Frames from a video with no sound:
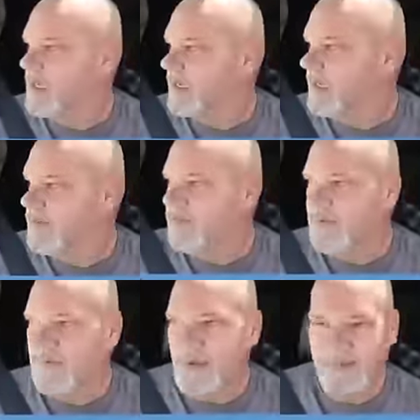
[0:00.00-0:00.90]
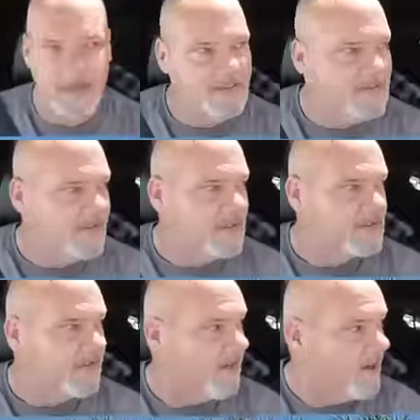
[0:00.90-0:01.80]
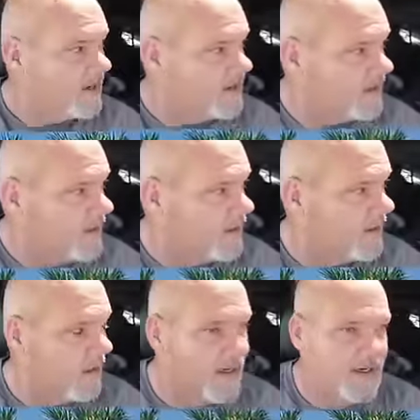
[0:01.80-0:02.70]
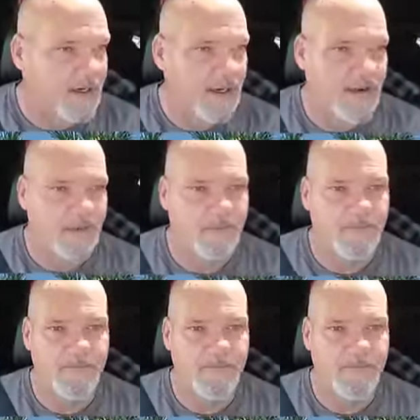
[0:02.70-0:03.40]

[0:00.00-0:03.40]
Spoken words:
again real quick, make sure that's correct. And I'll